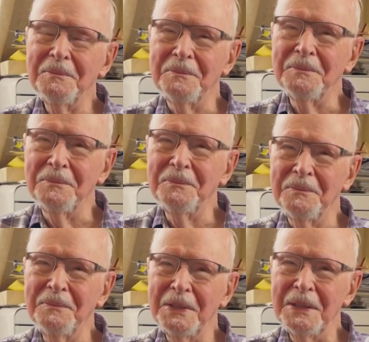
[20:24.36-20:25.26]
So,
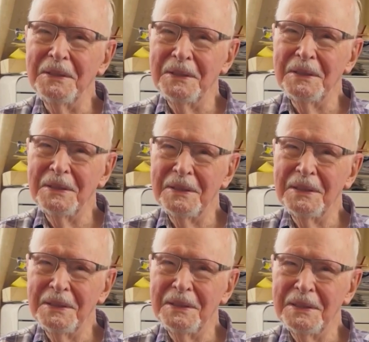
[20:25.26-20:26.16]
what
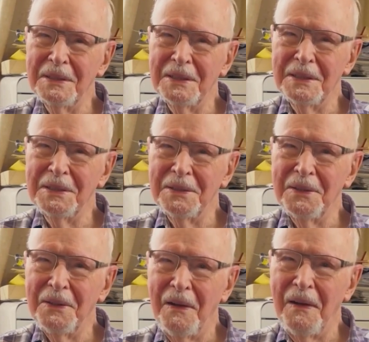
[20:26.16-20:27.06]
time of the
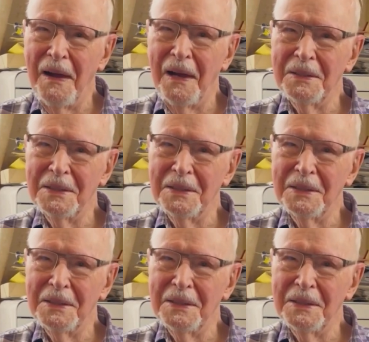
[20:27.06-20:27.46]
century are we